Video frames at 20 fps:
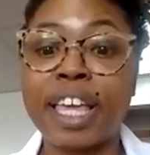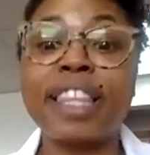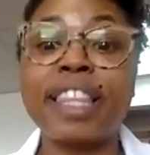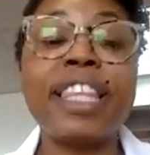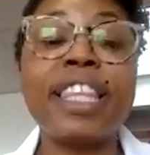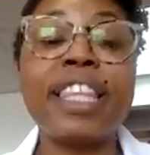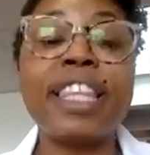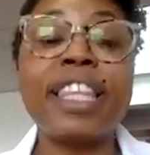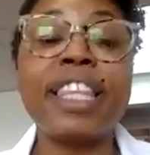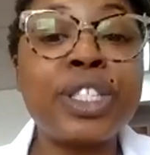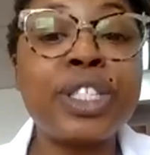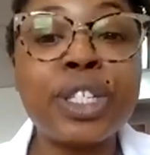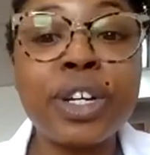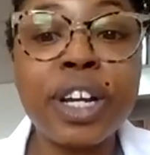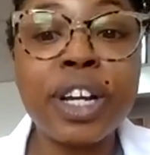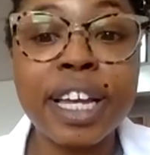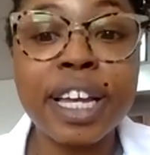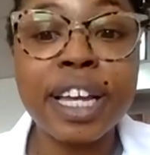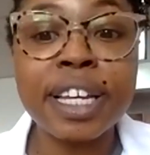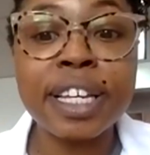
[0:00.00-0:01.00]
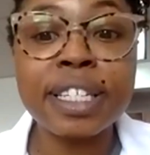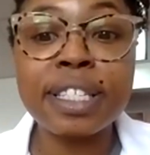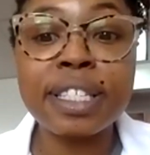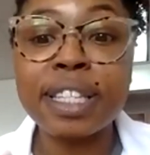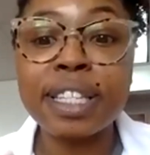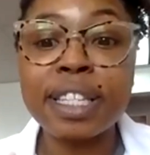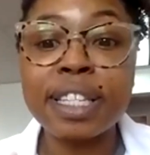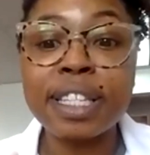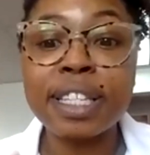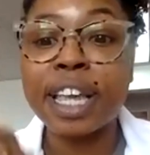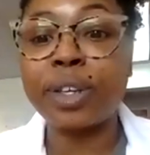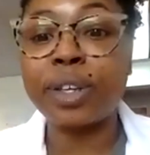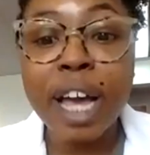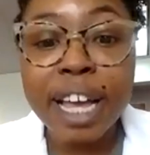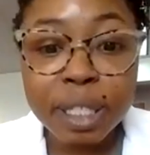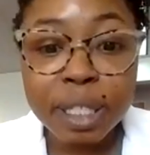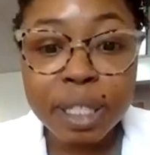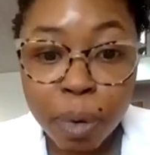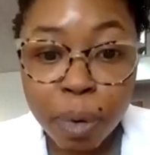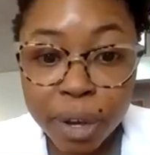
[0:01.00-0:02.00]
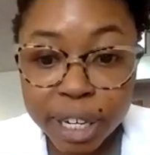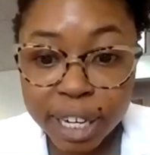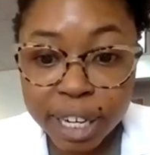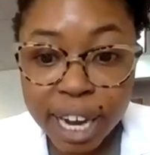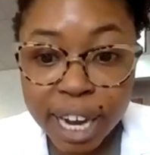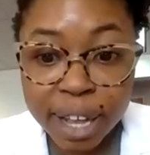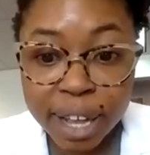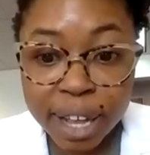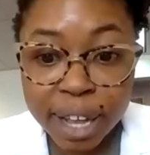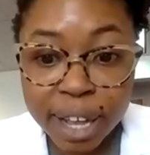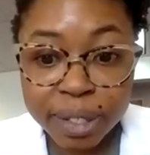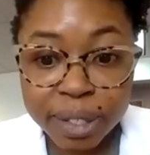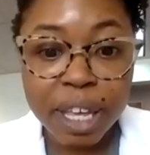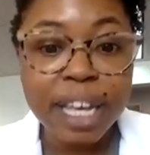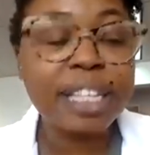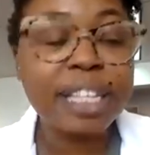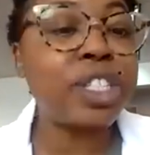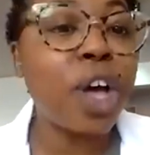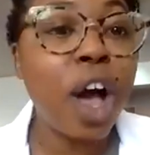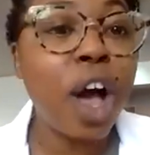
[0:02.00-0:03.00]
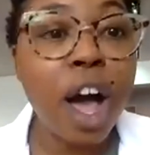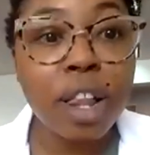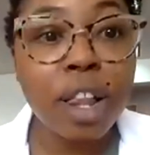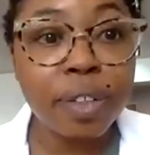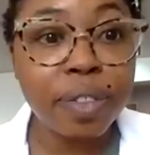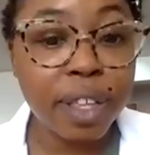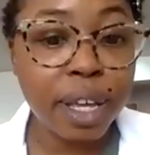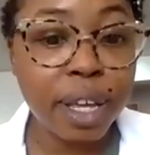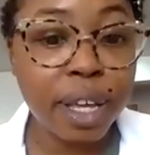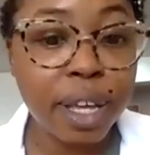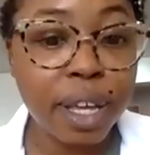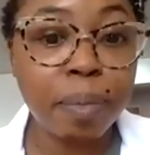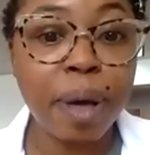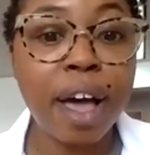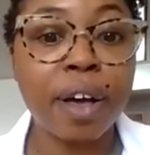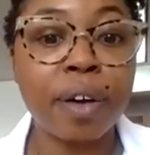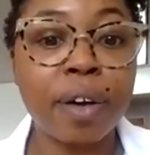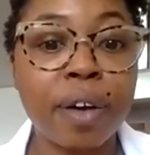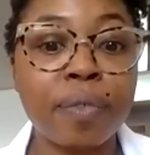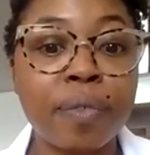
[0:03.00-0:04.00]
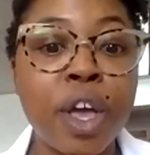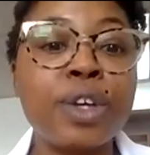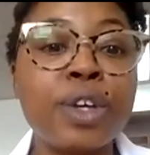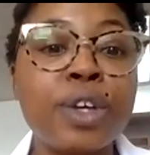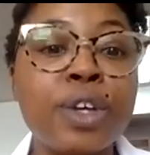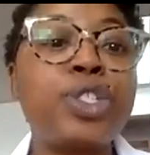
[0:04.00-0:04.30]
And the answer is, like you guys pointed out to me, it's all of the above.